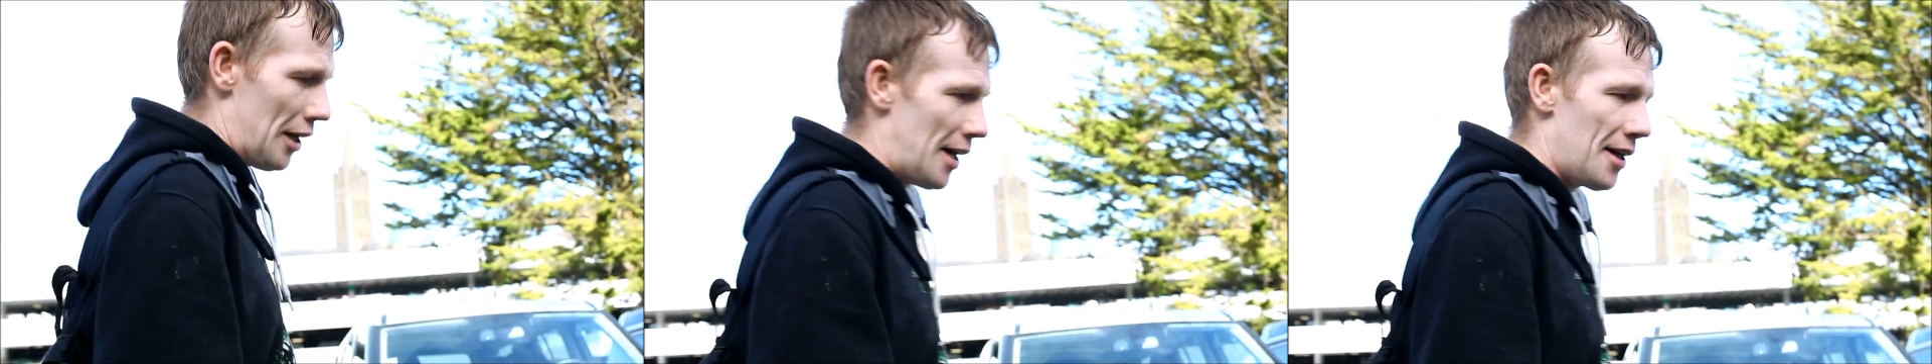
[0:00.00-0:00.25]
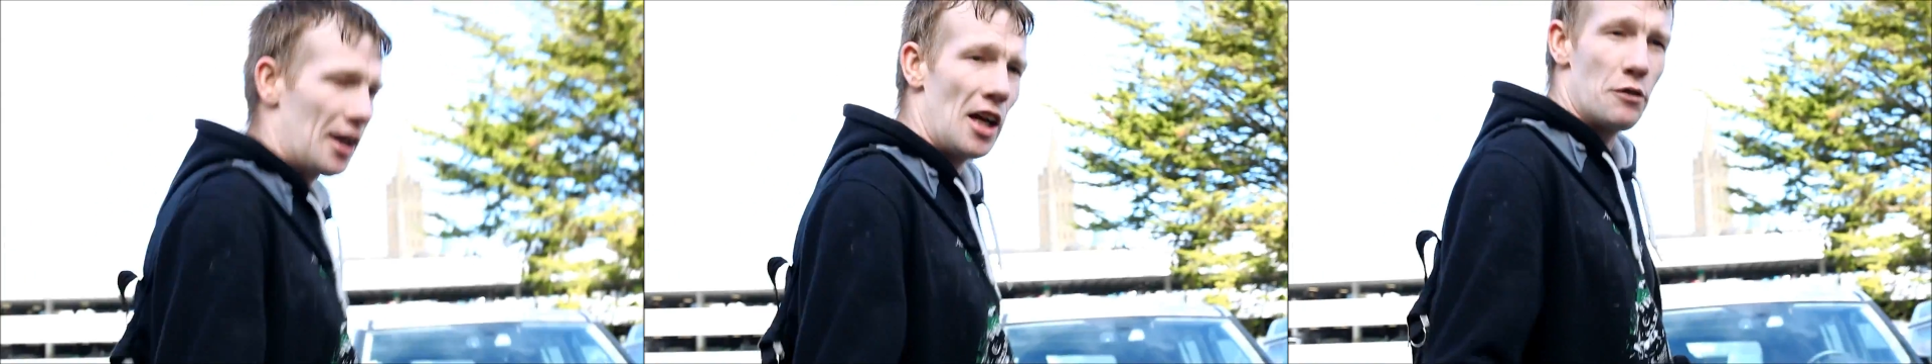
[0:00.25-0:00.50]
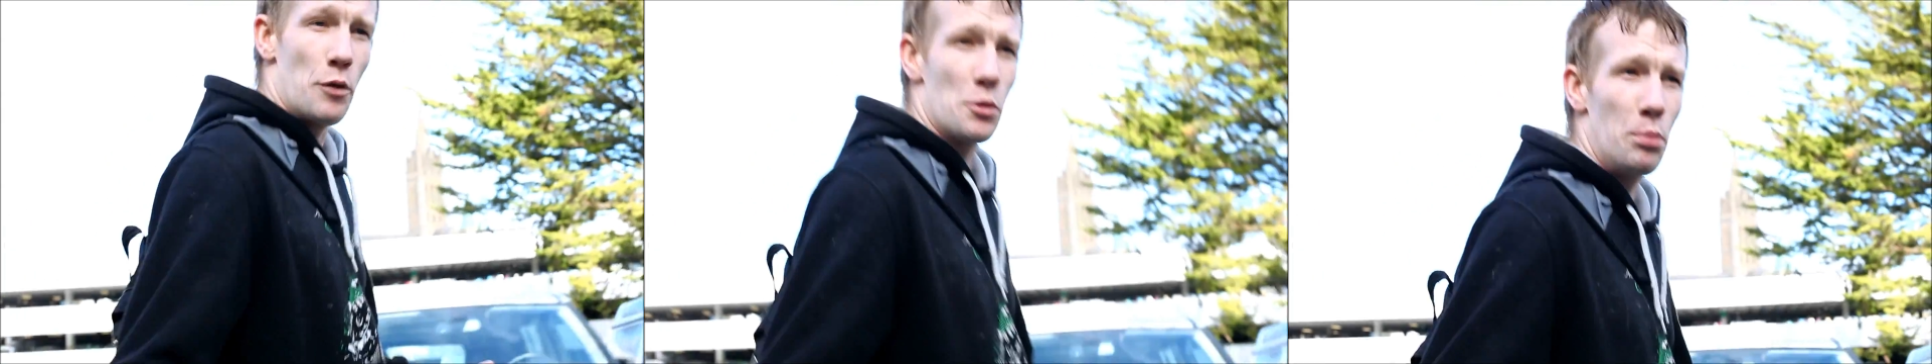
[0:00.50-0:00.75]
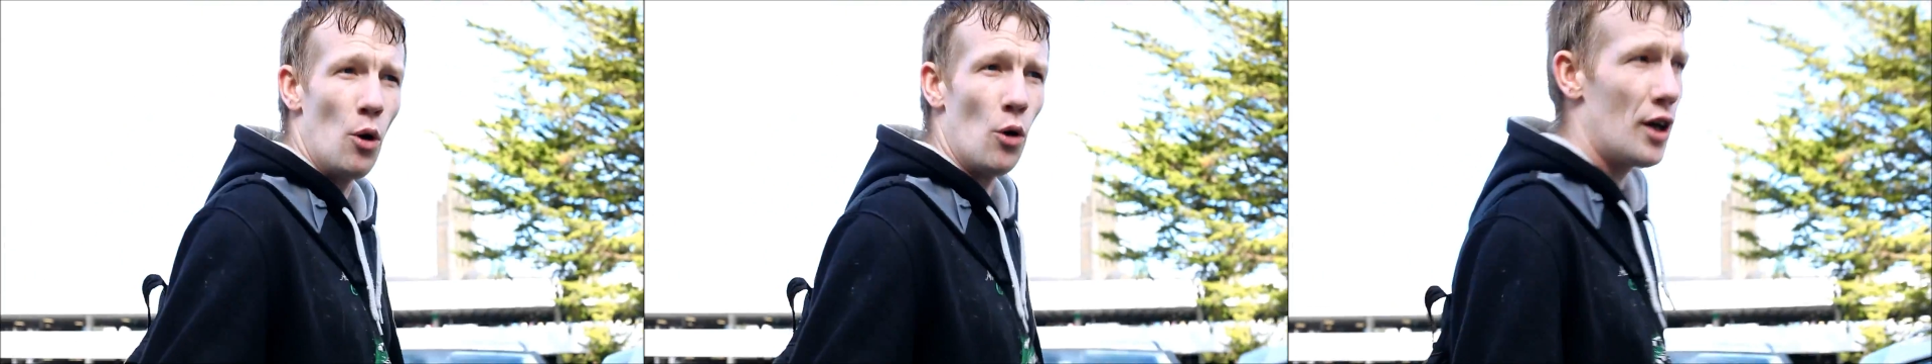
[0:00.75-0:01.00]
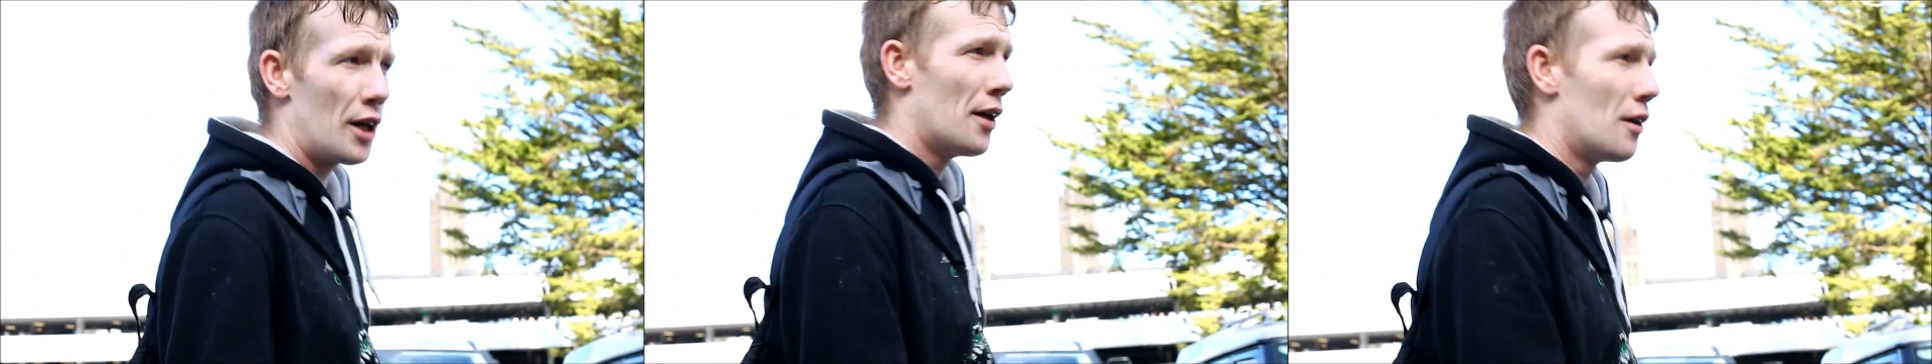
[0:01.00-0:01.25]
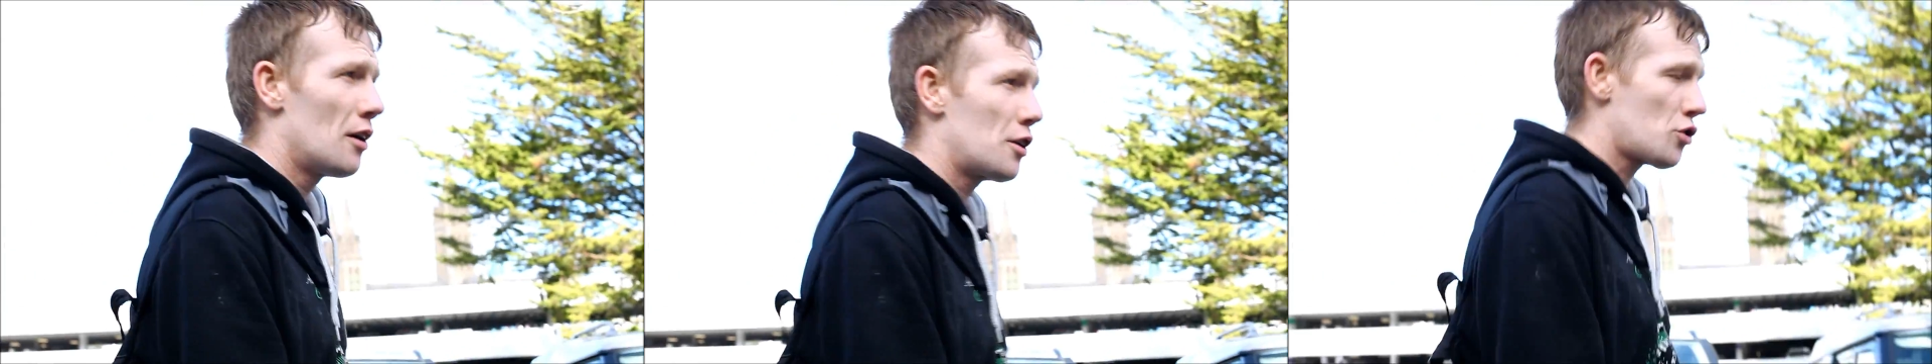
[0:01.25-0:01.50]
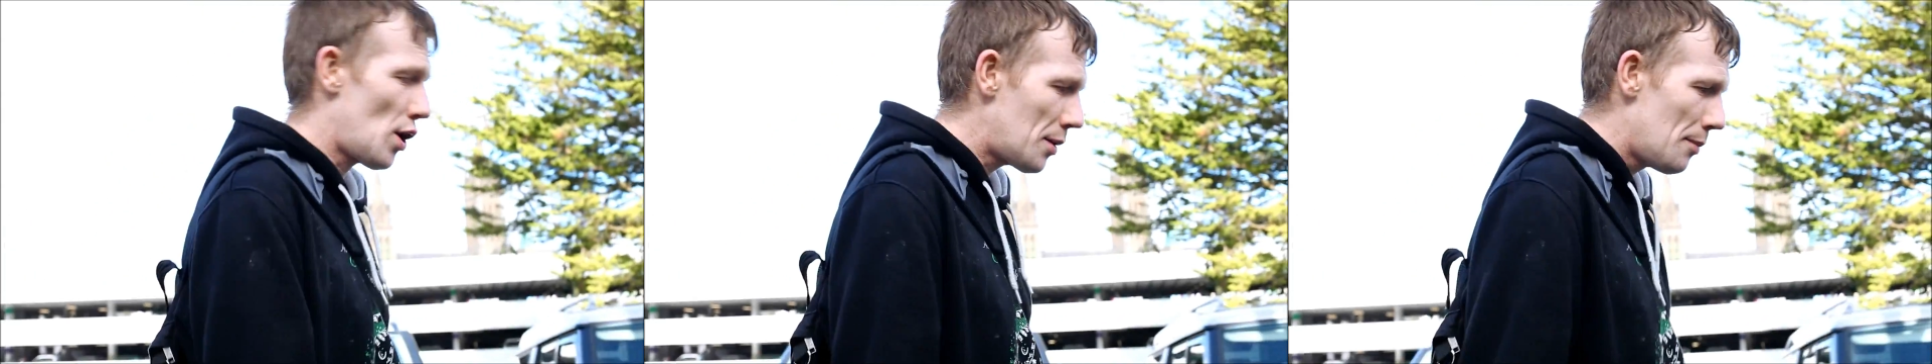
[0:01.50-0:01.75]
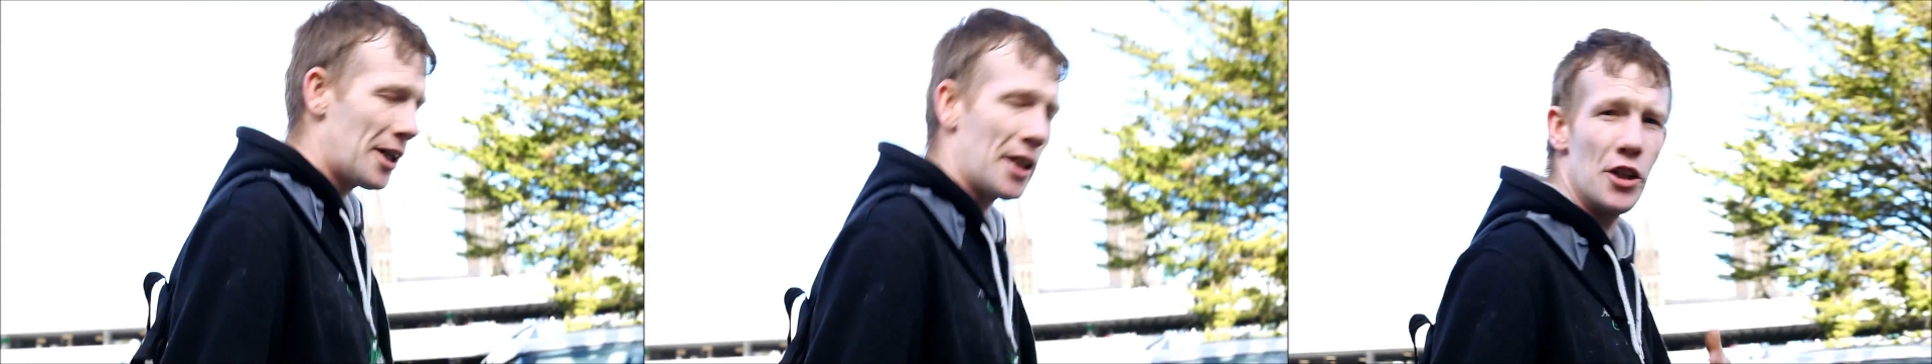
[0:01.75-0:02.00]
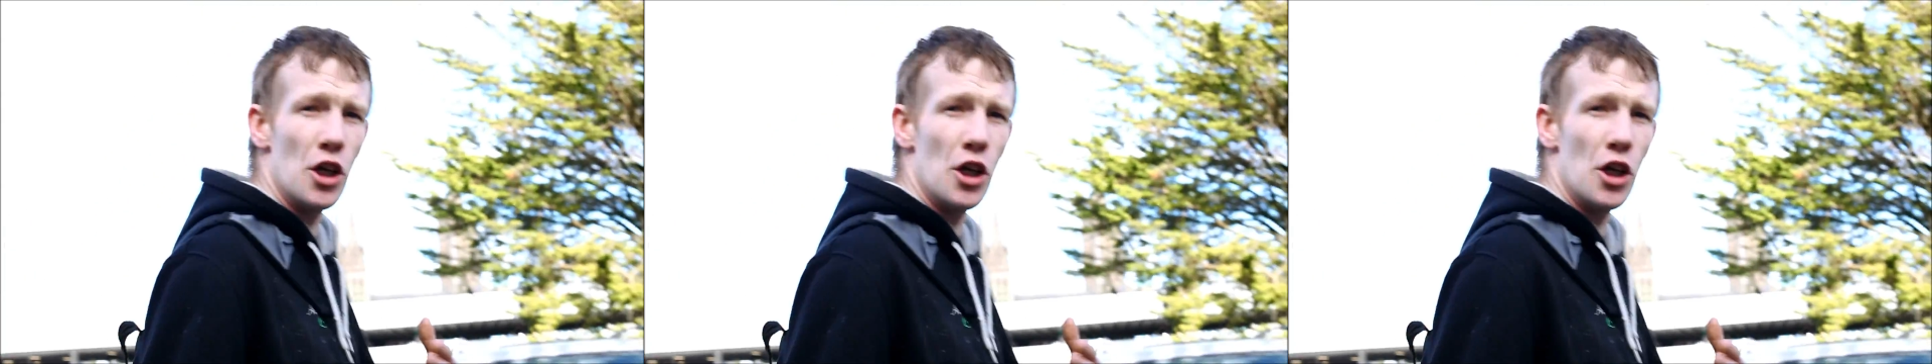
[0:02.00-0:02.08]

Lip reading: then life was boring. I tried making